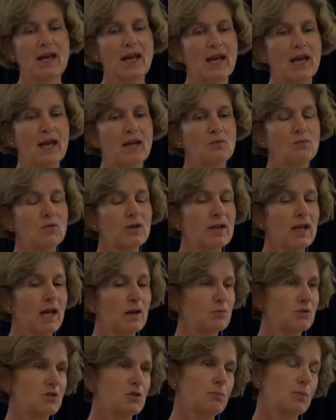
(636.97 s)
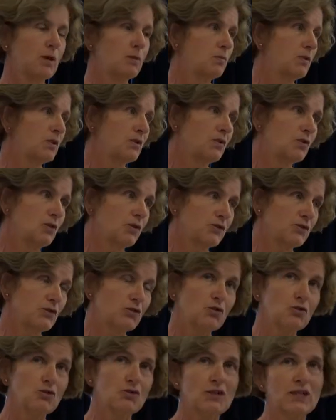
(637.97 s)
And we happened to bump into Costa
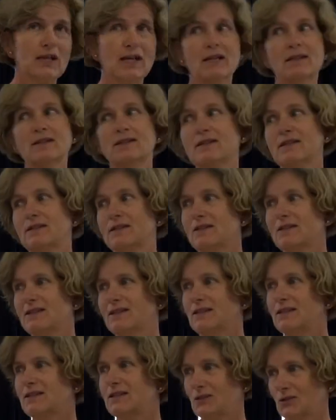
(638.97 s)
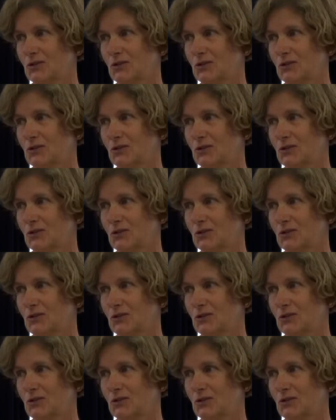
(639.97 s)
Georgiadis, and I said,